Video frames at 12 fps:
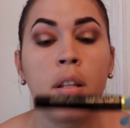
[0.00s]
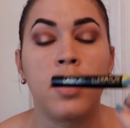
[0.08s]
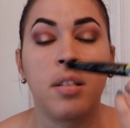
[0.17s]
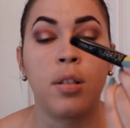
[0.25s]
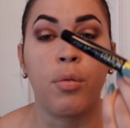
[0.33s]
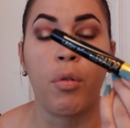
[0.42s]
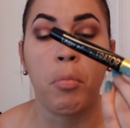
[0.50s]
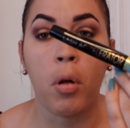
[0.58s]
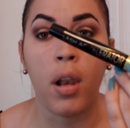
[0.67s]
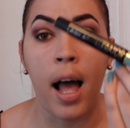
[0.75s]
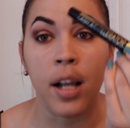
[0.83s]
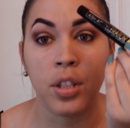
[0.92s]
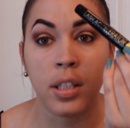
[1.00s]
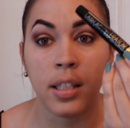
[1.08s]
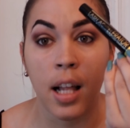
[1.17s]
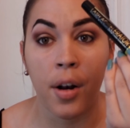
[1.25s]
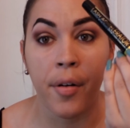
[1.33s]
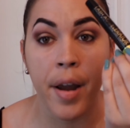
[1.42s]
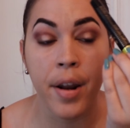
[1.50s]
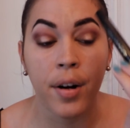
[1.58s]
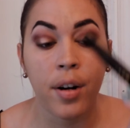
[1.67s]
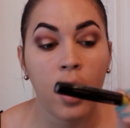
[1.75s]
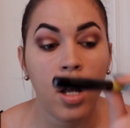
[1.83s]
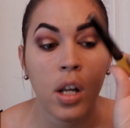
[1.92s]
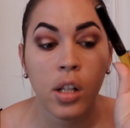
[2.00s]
This is the Rimmel Lash Accelerator.